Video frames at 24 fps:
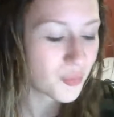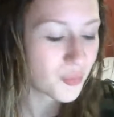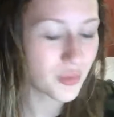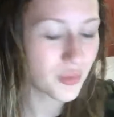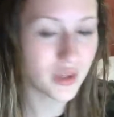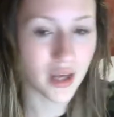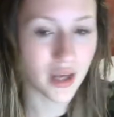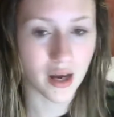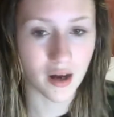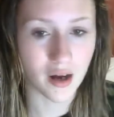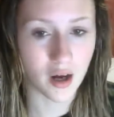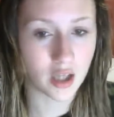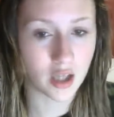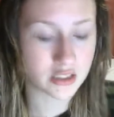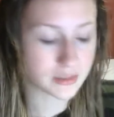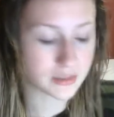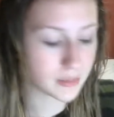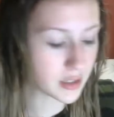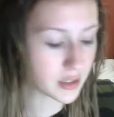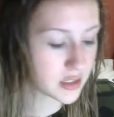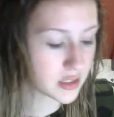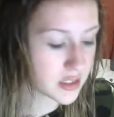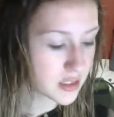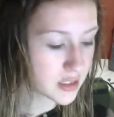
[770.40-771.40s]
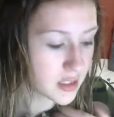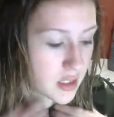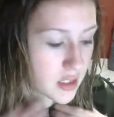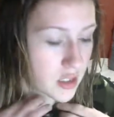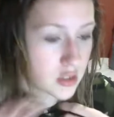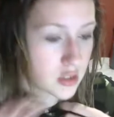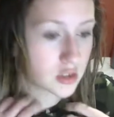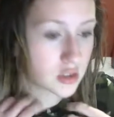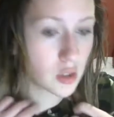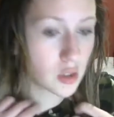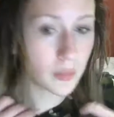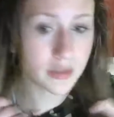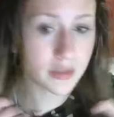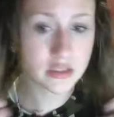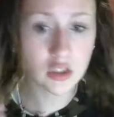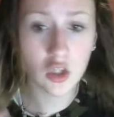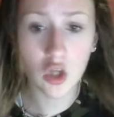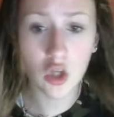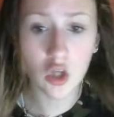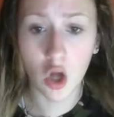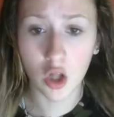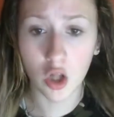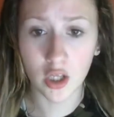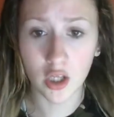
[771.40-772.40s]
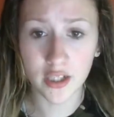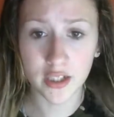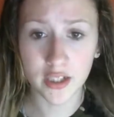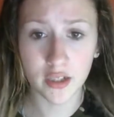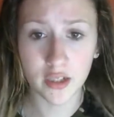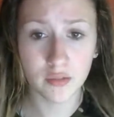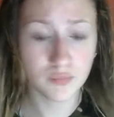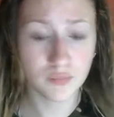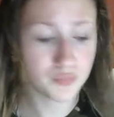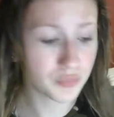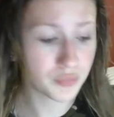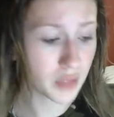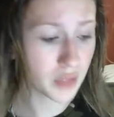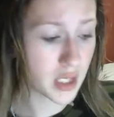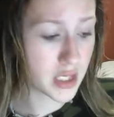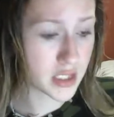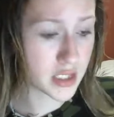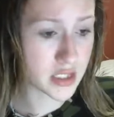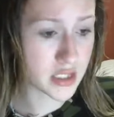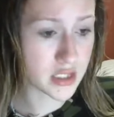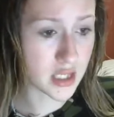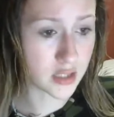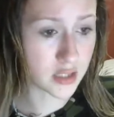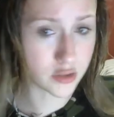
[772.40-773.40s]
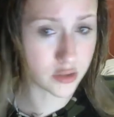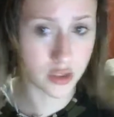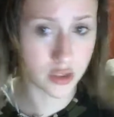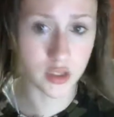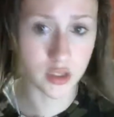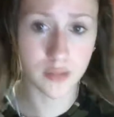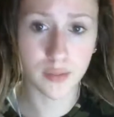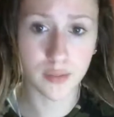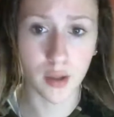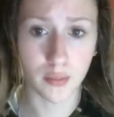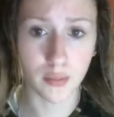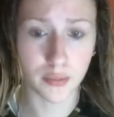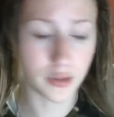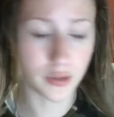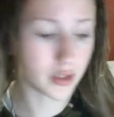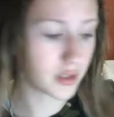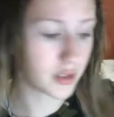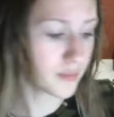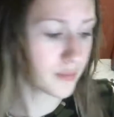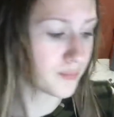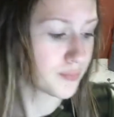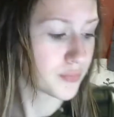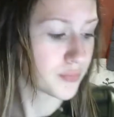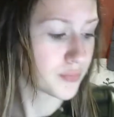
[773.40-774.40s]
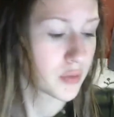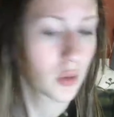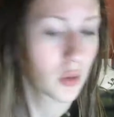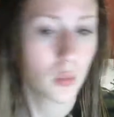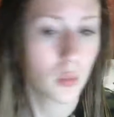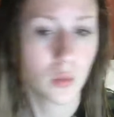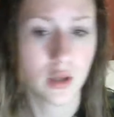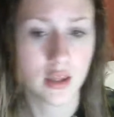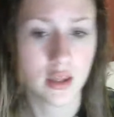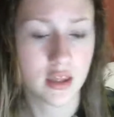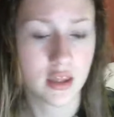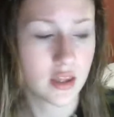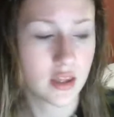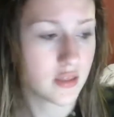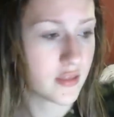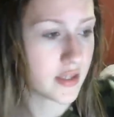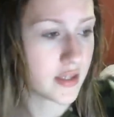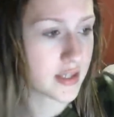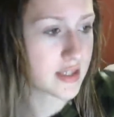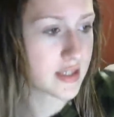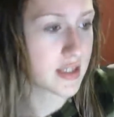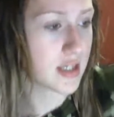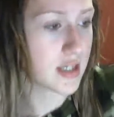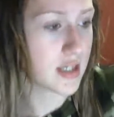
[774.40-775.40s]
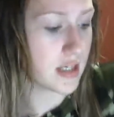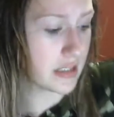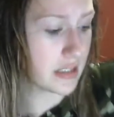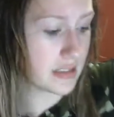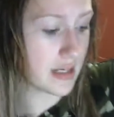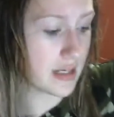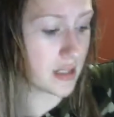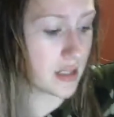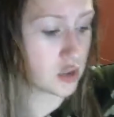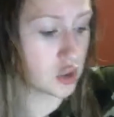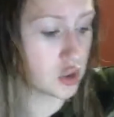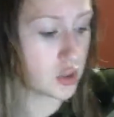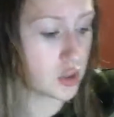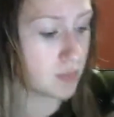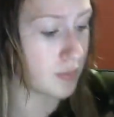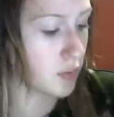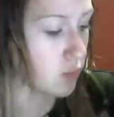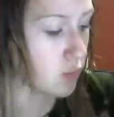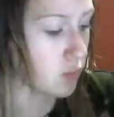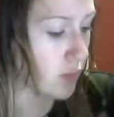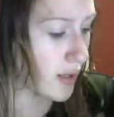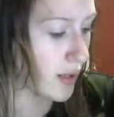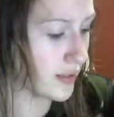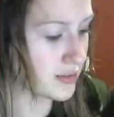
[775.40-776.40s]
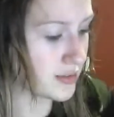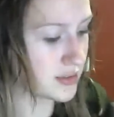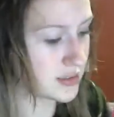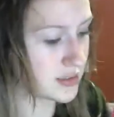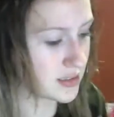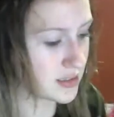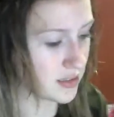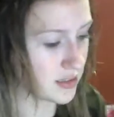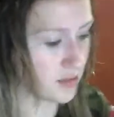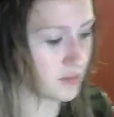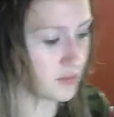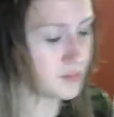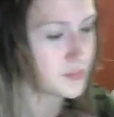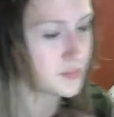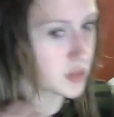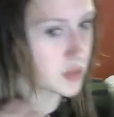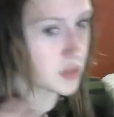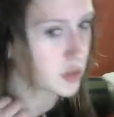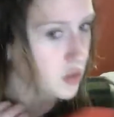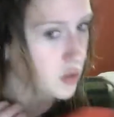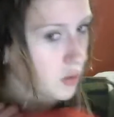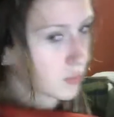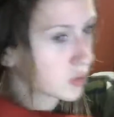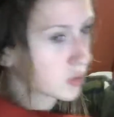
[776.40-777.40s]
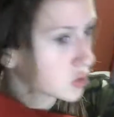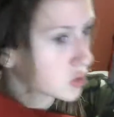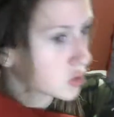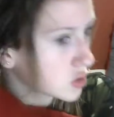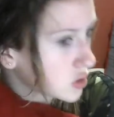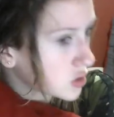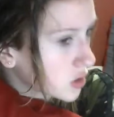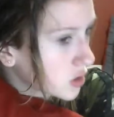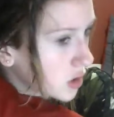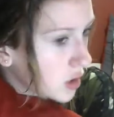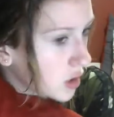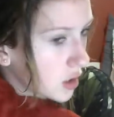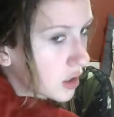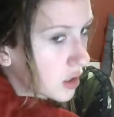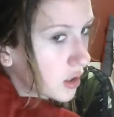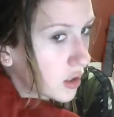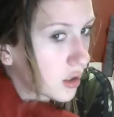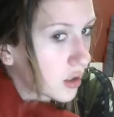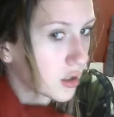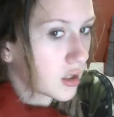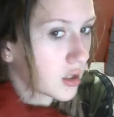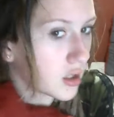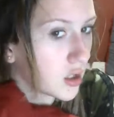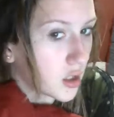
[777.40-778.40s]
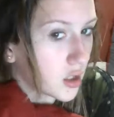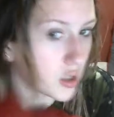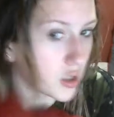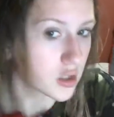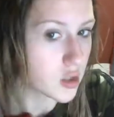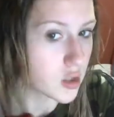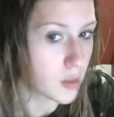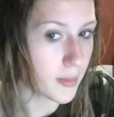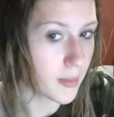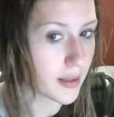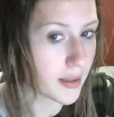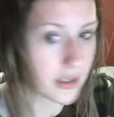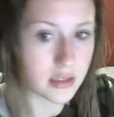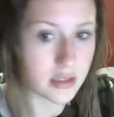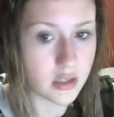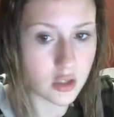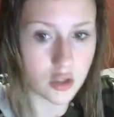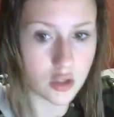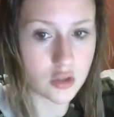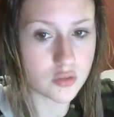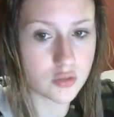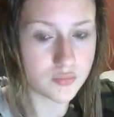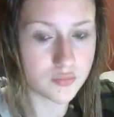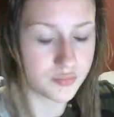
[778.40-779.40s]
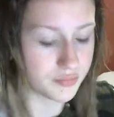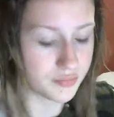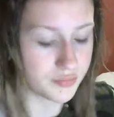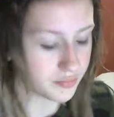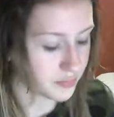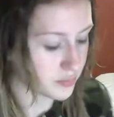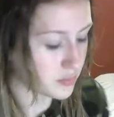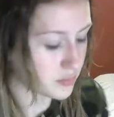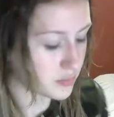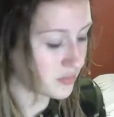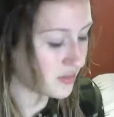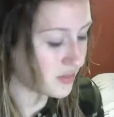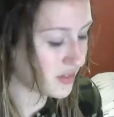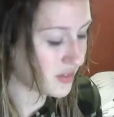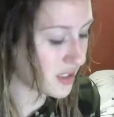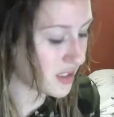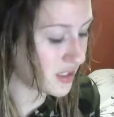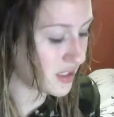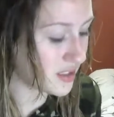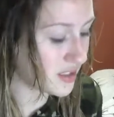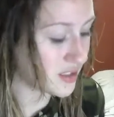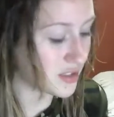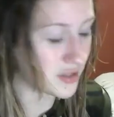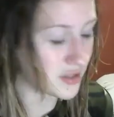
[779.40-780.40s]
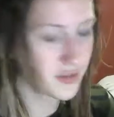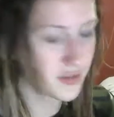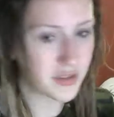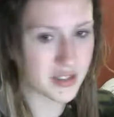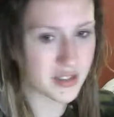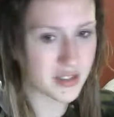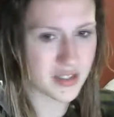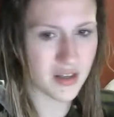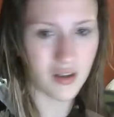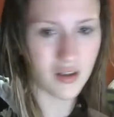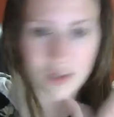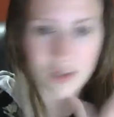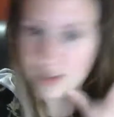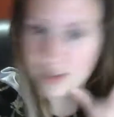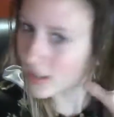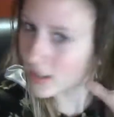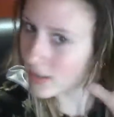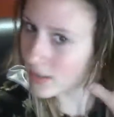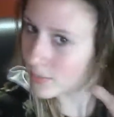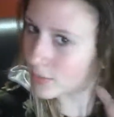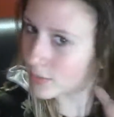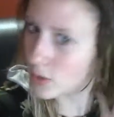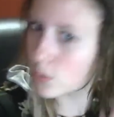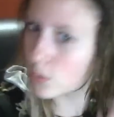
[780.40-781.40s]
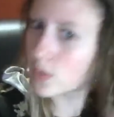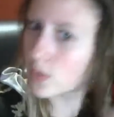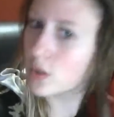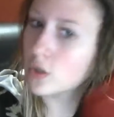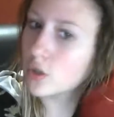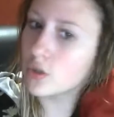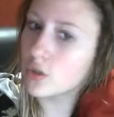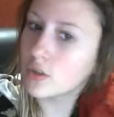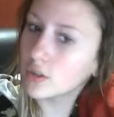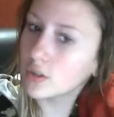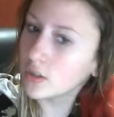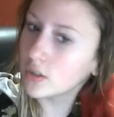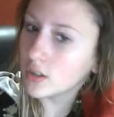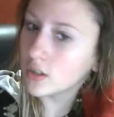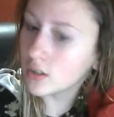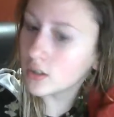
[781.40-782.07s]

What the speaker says: Yeah, awesomeness. So basically all I did is I dried it properly with this. It's actually a bit wet still, so I'm just gonna go back in there, do this all again but quicker.